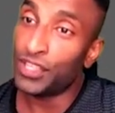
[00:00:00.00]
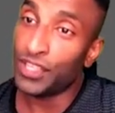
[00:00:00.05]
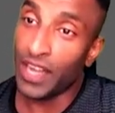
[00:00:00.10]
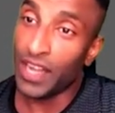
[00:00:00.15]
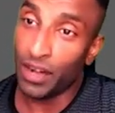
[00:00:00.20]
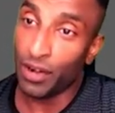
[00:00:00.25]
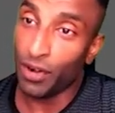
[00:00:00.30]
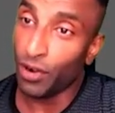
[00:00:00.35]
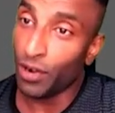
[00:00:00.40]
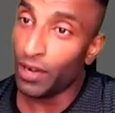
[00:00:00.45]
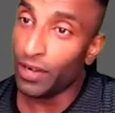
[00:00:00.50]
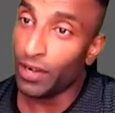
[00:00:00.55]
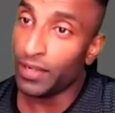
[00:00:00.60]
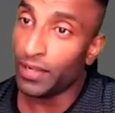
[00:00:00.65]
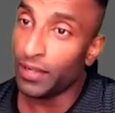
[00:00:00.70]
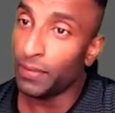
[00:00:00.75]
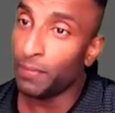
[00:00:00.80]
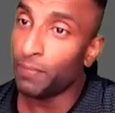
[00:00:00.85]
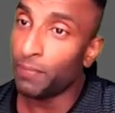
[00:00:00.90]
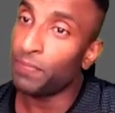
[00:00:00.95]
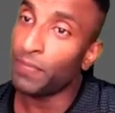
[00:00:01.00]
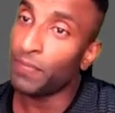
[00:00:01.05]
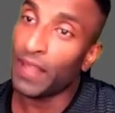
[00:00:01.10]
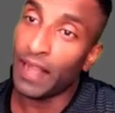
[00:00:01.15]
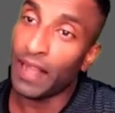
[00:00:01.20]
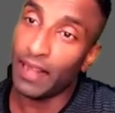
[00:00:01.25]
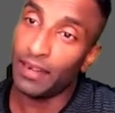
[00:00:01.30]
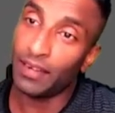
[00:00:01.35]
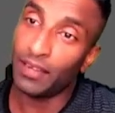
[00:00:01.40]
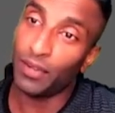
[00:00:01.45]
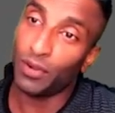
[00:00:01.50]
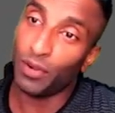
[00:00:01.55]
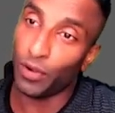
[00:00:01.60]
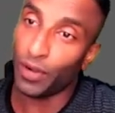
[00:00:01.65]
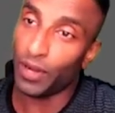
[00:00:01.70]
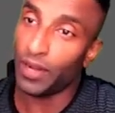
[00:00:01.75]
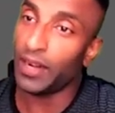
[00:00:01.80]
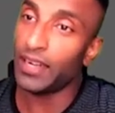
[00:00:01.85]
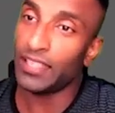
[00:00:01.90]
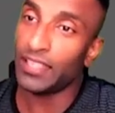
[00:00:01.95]
shareholder and
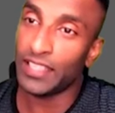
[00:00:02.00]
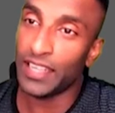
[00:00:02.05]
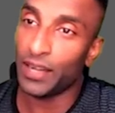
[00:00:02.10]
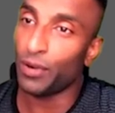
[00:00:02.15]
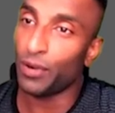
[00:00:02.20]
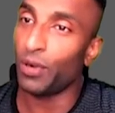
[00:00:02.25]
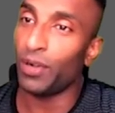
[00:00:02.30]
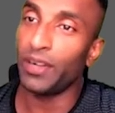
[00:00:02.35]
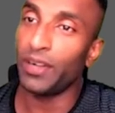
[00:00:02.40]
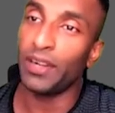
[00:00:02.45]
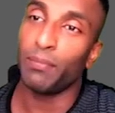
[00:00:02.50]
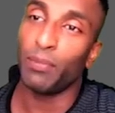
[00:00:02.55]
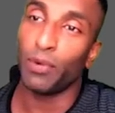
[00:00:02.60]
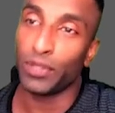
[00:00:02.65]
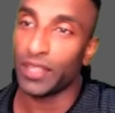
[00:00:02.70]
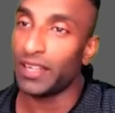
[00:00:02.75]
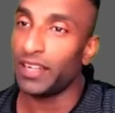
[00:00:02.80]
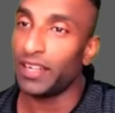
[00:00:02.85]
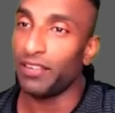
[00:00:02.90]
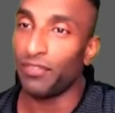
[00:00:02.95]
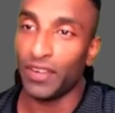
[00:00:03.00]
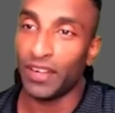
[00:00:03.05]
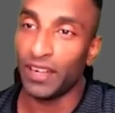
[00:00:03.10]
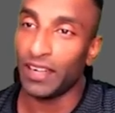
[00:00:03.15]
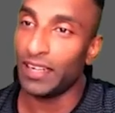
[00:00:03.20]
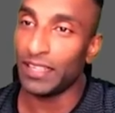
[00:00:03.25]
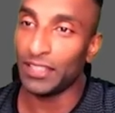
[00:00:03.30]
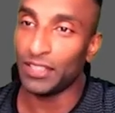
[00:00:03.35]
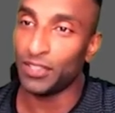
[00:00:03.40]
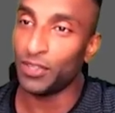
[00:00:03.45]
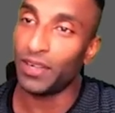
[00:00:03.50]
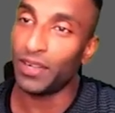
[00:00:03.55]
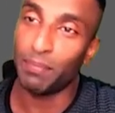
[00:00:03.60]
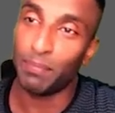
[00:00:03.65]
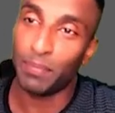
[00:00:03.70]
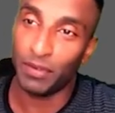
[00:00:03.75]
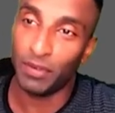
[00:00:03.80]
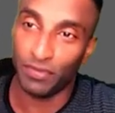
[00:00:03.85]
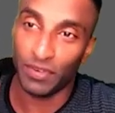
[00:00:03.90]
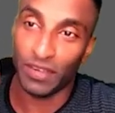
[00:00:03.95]
ordinary shareholder both are different it is not
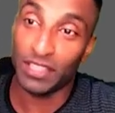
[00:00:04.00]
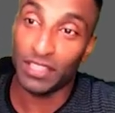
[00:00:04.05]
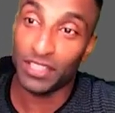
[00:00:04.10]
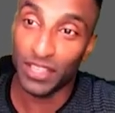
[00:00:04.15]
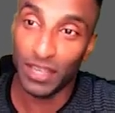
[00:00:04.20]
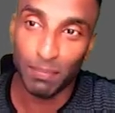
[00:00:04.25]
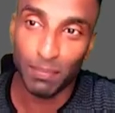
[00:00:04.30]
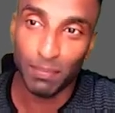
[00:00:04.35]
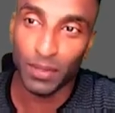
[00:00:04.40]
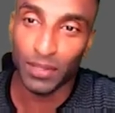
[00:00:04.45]
a preferential